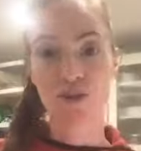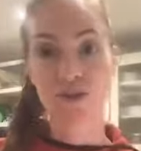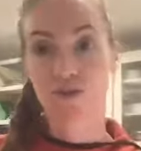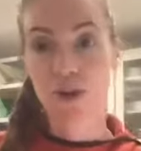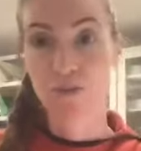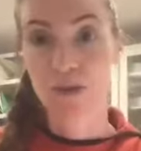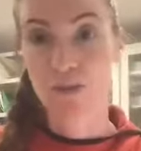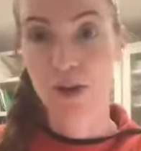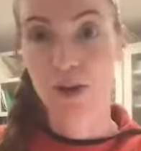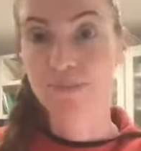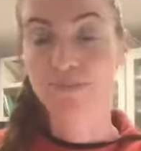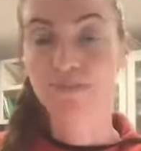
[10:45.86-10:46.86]
or the farmer's
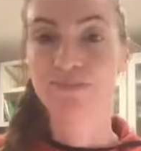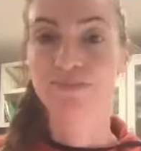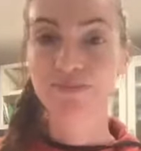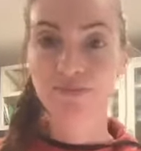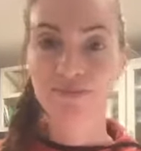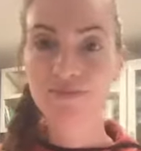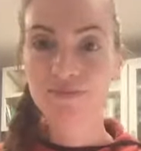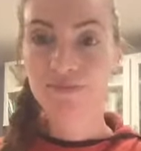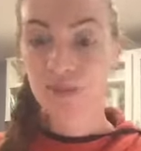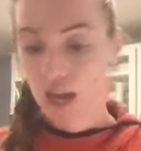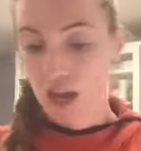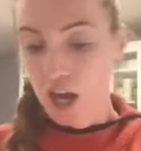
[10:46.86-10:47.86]
market.
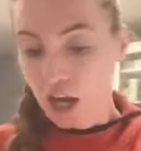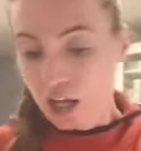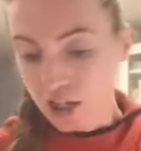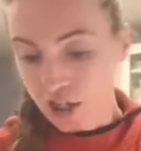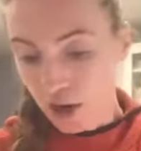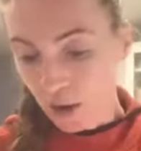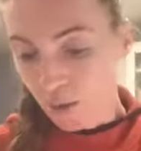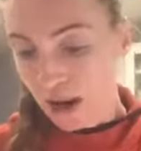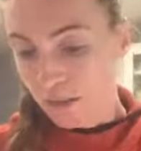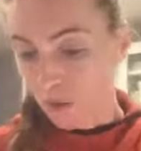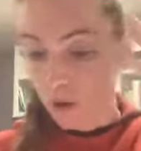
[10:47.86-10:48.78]
So,